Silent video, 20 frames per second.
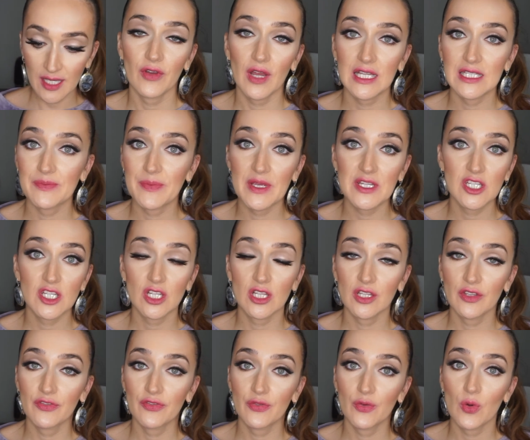
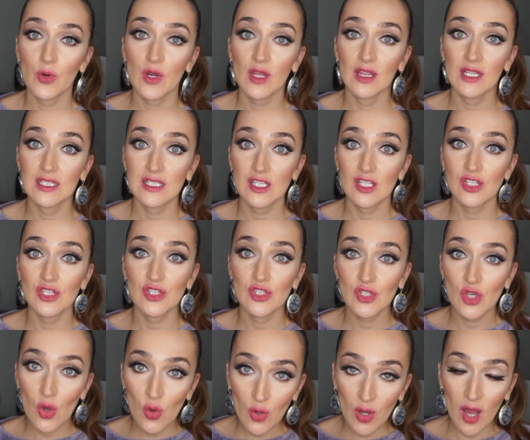especially for this is
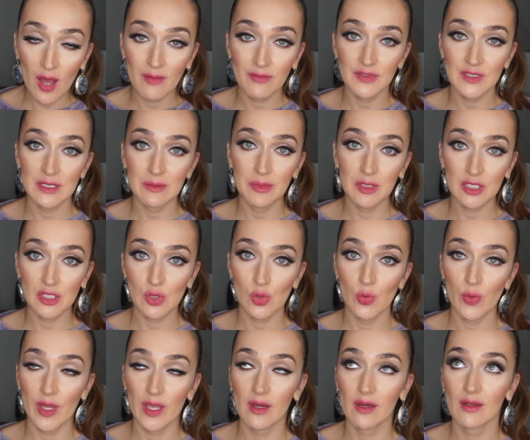so comfortable to
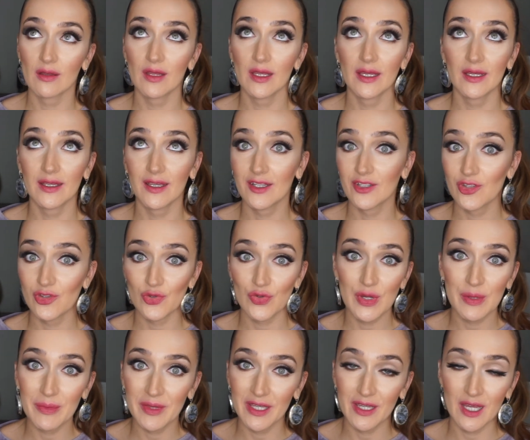wear, like
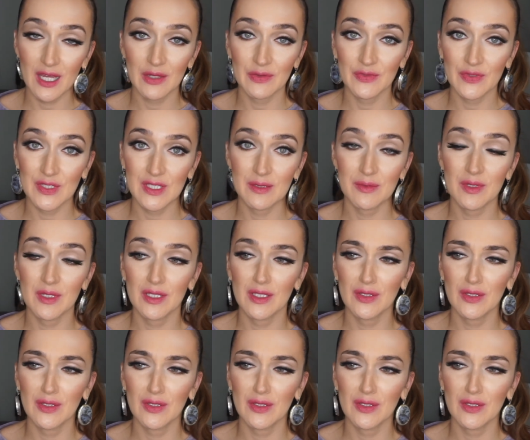extremely comfortable.